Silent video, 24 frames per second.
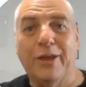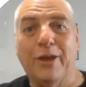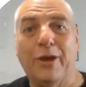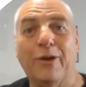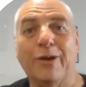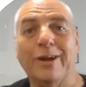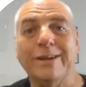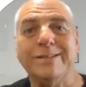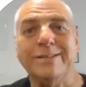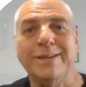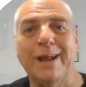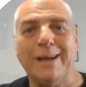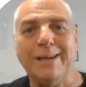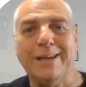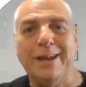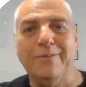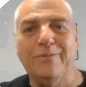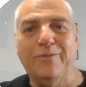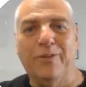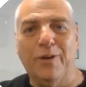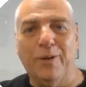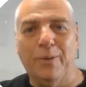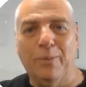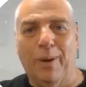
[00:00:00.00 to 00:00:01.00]
is
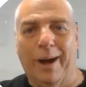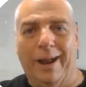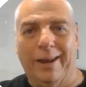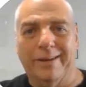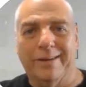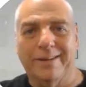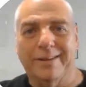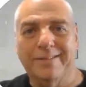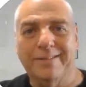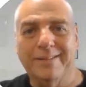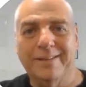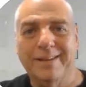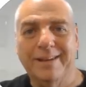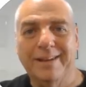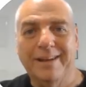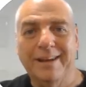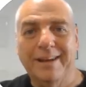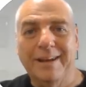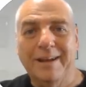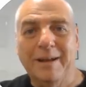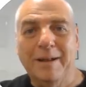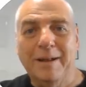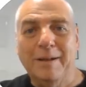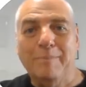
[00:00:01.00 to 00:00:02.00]
1941.
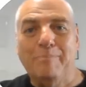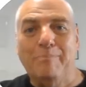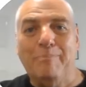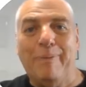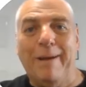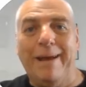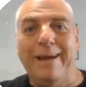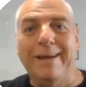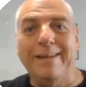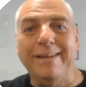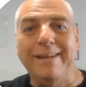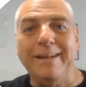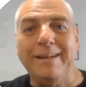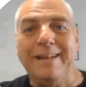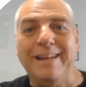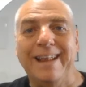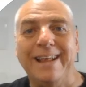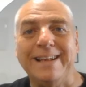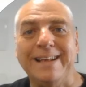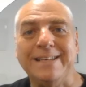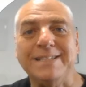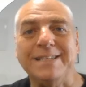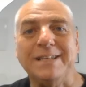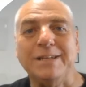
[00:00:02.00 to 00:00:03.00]

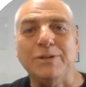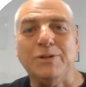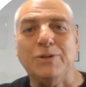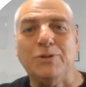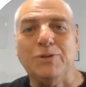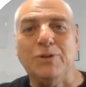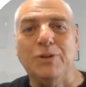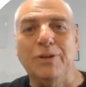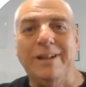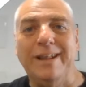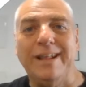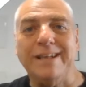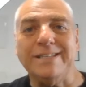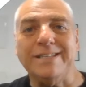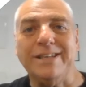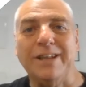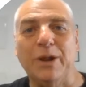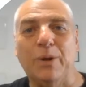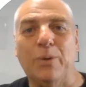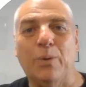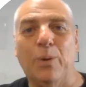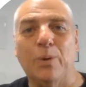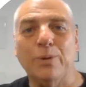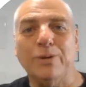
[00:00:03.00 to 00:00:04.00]
Less than a
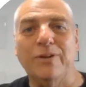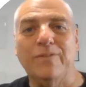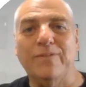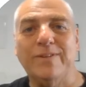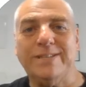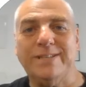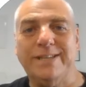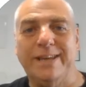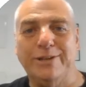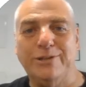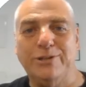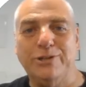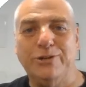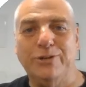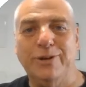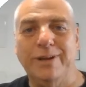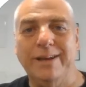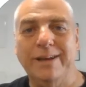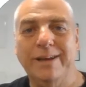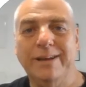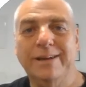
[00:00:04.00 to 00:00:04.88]
quarter of a century